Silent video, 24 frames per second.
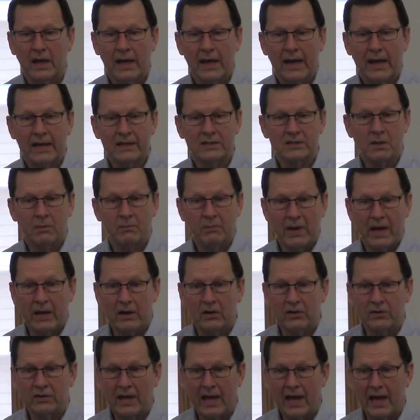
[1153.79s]
It's a
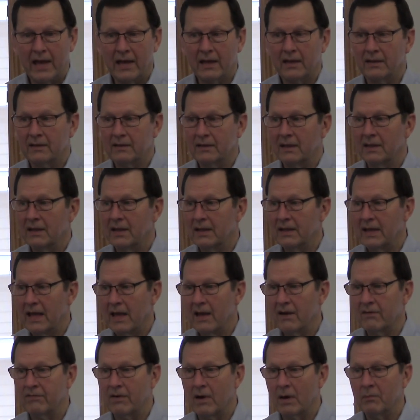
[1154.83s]
better day than the day
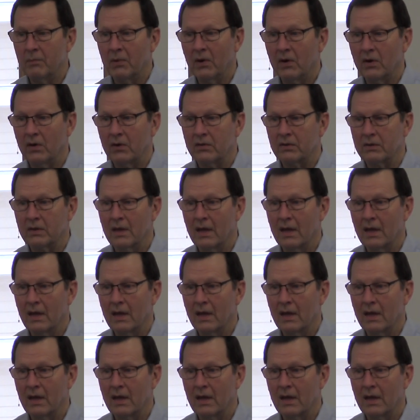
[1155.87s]
of our birth.